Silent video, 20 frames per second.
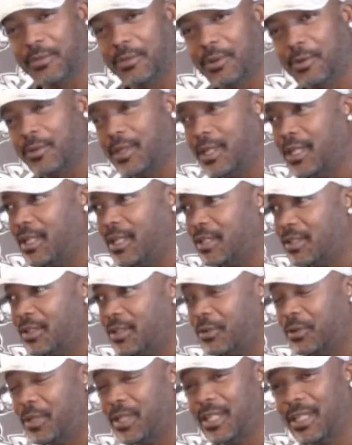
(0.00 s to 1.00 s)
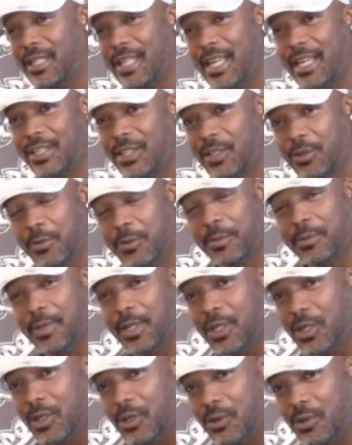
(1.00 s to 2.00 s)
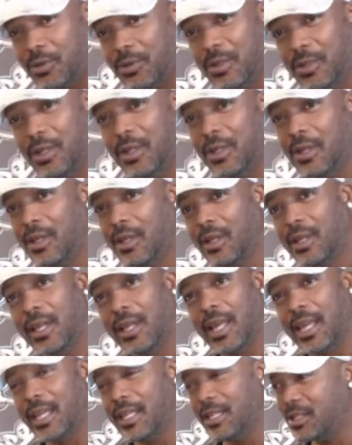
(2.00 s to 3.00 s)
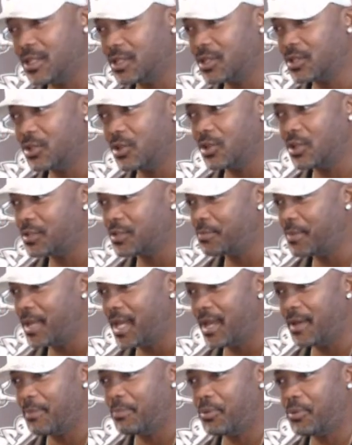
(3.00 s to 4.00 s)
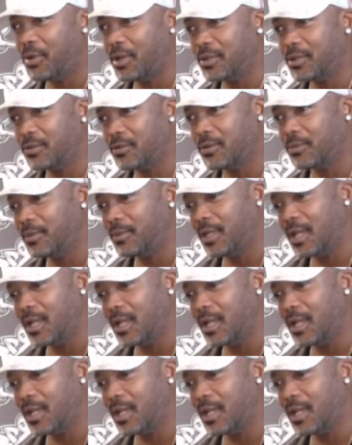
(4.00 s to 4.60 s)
But when he did that shit with Magoo, he just lost mad points with me.